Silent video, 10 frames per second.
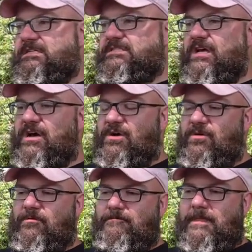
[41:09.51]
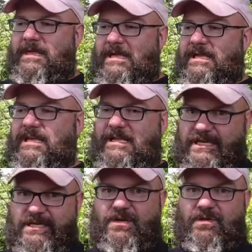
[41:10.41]
So it
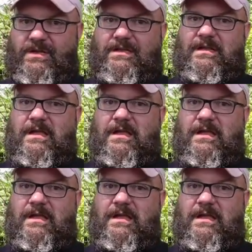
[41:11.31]
can do it